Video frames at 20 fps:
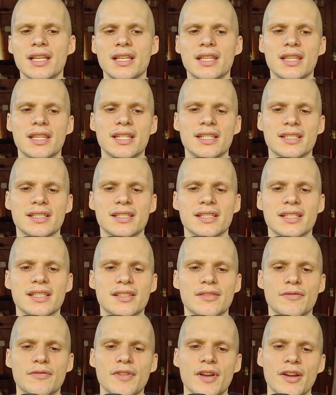This
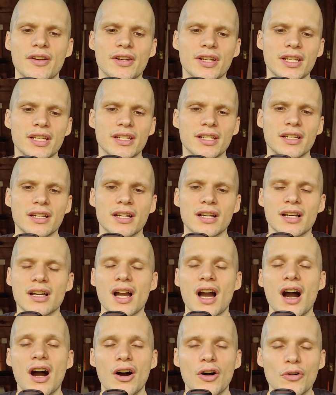is a very
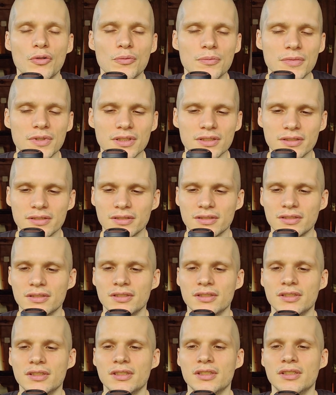calm,
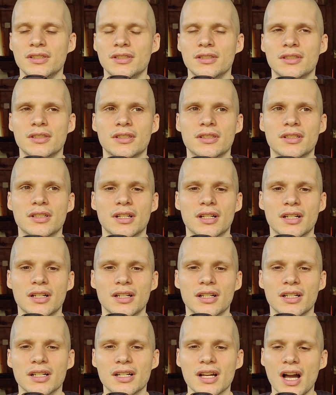
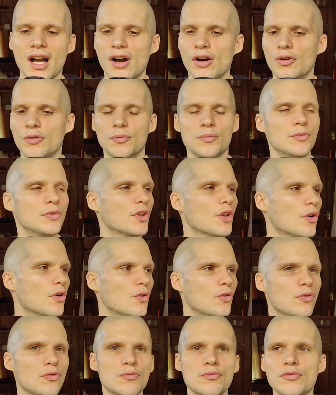
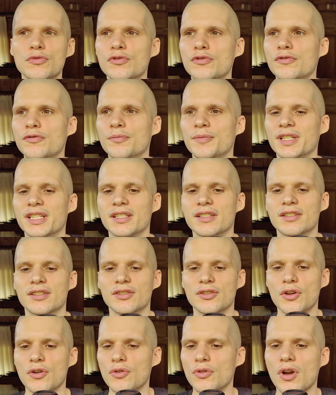no
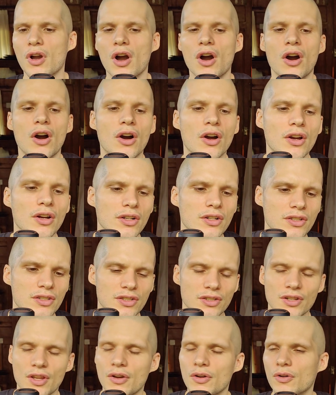movement, no
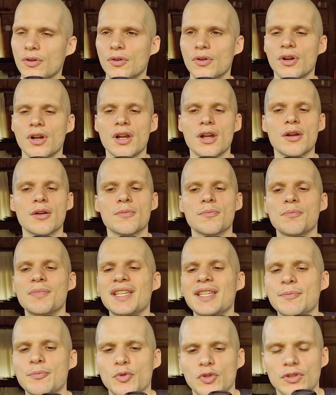cars, no
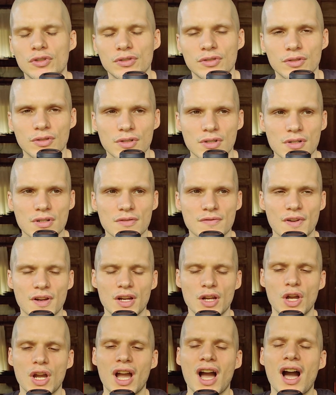people. A
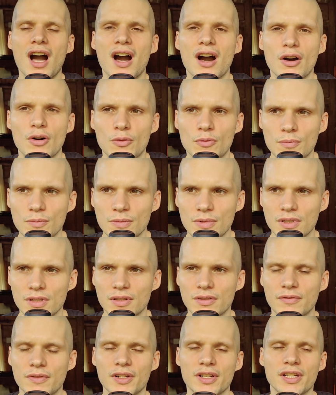very calm,
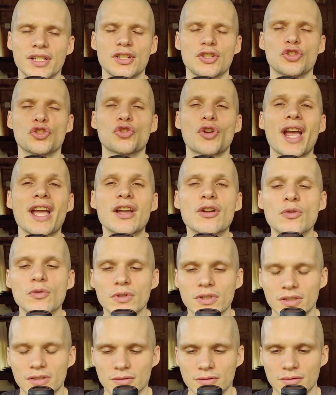a very
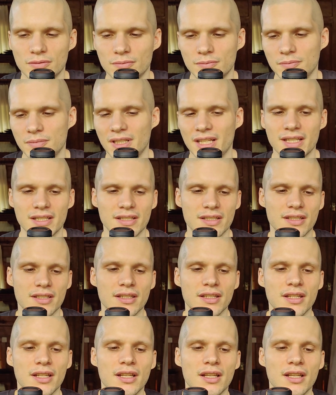tranquil place.